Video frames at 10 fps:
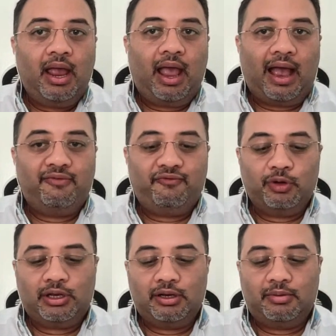And for
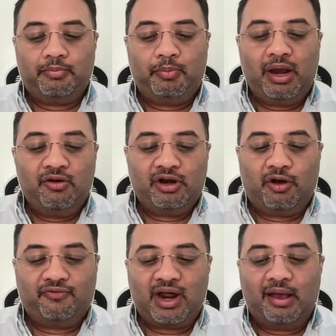the period
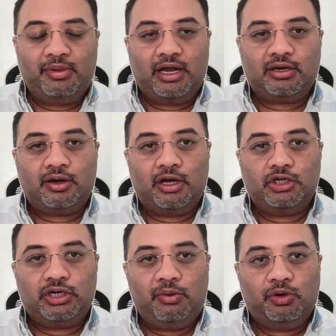of time that
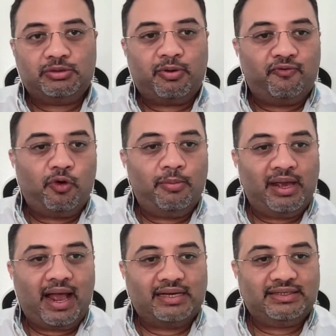she was
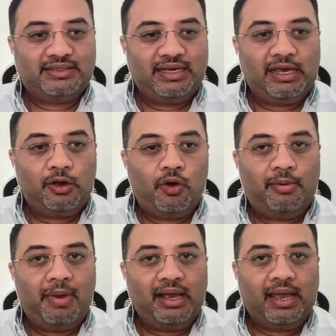performing as the CEO and
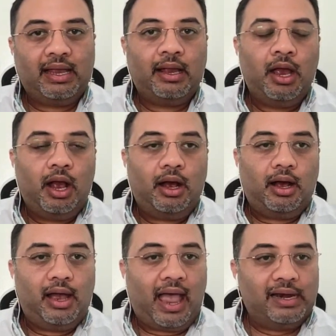making
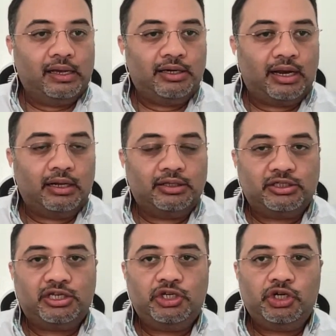analytical
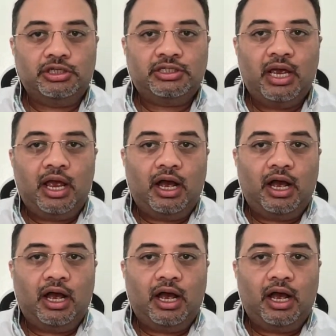decisions,